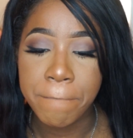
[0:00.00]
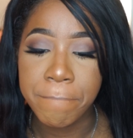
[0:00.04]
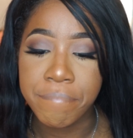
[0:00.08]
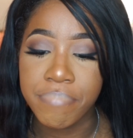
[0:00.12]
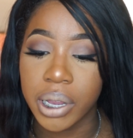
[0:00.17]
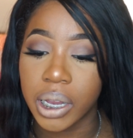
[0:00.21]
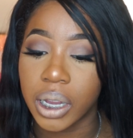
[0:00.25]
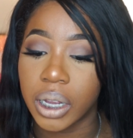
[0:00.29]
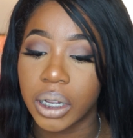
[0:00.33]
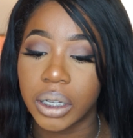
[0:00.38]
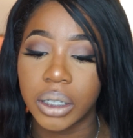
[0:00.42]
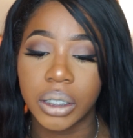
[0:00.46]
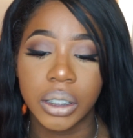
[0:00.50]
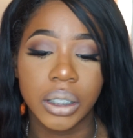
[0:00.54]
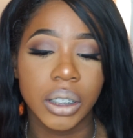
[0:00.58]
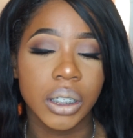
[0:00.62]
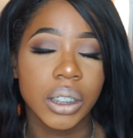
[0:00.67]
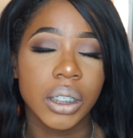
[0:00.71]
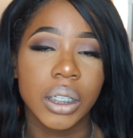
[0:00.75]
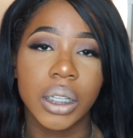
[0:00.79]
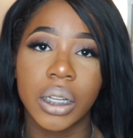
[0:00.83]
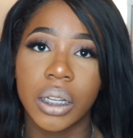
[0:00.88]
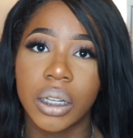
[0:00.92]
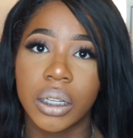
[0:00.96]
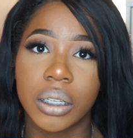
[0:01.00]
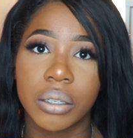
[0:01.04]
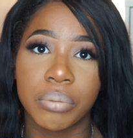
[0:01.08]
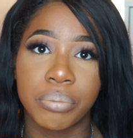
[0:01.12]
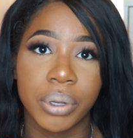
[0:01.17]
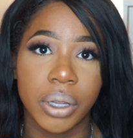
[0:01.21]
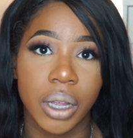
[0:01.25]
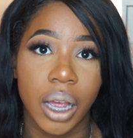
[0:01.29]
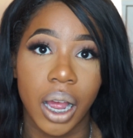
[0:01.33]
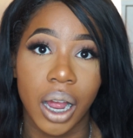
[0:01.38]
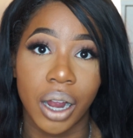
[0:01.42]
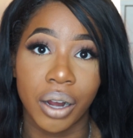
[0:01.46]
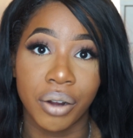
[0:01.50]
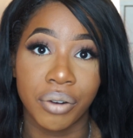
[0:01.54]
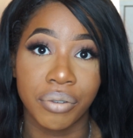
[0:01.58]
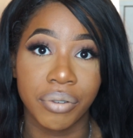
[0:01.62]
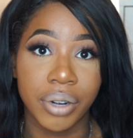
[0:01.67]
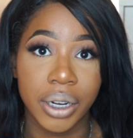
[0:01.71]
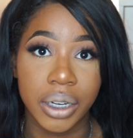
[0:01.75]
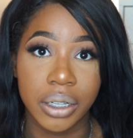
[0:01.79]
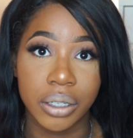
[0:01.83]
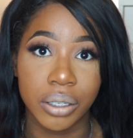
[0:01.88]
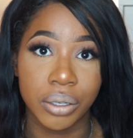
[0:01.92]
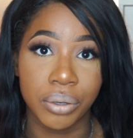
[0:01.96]
because this looks beyond
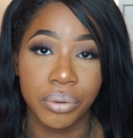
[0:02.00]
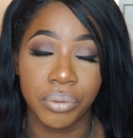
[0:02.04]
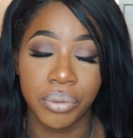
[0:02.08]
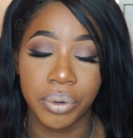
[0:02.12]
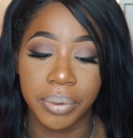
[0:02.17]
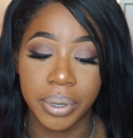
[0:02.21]
crazy on